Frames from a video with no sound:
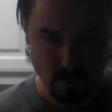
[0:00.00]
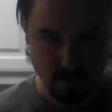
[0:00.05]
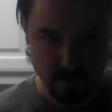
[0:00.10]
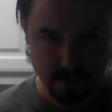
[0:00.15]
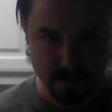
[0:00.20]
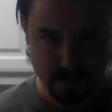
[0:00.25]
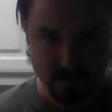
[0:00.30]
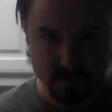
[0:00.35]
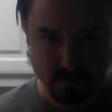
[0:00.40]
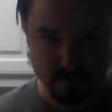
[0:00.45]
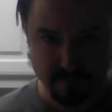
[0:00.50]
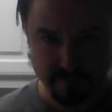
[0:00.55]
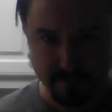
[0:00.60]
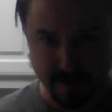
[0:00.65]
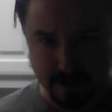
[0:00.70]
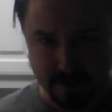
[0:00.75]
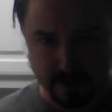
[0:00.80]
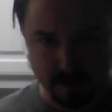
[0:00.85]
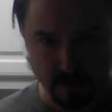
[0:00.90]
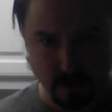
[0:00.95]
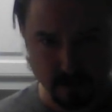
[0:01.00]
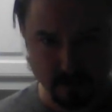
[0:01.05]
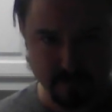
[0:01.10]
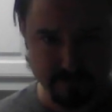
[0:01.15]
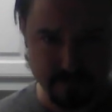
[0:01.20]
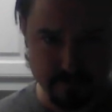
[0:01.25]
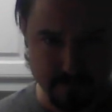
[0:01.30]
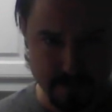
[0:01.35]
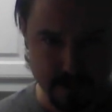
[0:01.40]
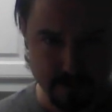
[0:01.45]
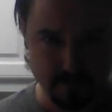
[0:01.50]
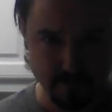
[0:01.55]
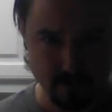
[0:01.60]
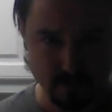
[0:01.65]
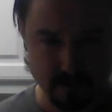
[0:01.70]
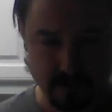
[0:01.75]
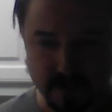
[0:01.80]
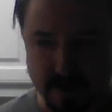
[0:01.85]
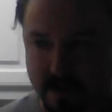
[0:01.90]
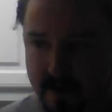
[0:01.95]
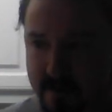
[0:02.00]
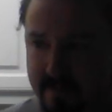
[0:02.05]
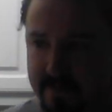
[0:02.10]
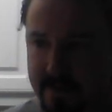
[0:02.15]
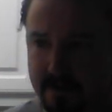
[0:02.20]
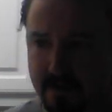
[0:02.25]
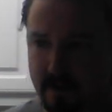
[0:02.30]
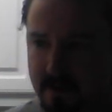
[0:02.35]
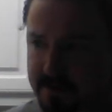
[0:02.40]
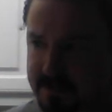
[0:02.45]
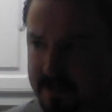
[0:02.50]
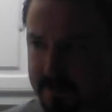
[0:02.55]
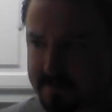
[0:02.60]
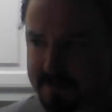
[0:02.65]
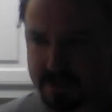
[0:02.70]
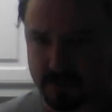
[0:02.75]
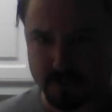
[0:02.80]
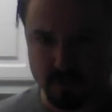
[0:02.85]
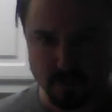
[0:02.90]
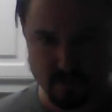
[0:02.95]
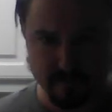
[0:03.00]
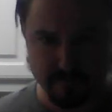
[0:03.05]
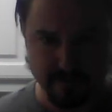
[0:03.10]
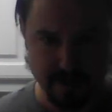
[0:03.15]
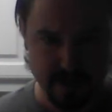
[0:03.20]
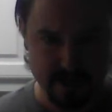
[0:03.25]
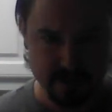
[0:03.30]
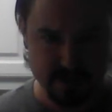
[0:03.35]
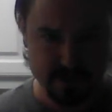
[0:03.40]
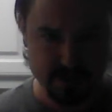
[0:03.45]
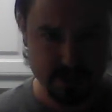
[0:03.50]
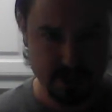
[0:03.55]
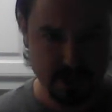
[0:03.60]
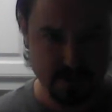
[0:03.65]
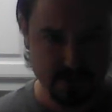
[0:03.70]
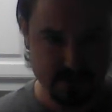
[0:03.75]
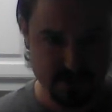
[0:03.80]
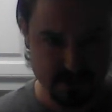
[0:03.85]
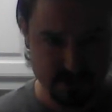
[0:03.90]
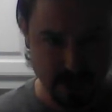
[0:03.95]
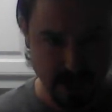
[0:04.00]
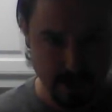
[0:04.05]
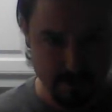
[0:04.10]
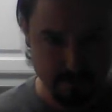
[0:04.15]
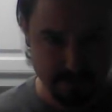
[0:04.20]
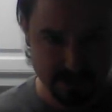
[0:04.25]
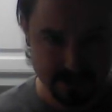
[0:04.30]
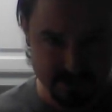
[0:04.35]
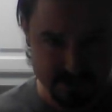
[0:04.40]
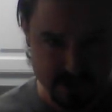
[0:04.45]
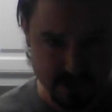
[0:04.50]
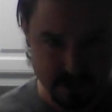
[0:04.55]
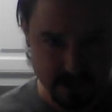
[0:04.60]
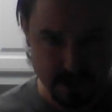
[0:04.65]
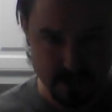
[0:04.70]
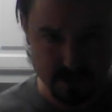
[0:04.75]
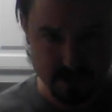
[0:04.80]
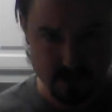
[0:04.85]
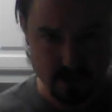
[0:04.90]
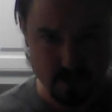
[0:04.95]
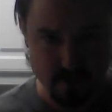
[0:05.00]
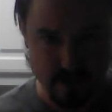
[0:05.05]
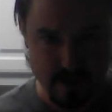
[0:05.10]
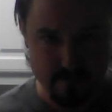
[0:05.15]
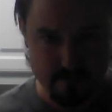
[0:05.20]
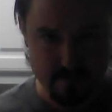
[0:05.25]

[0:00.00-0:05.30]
We need to find all of the people that are attempting to divide us and stop listening to them.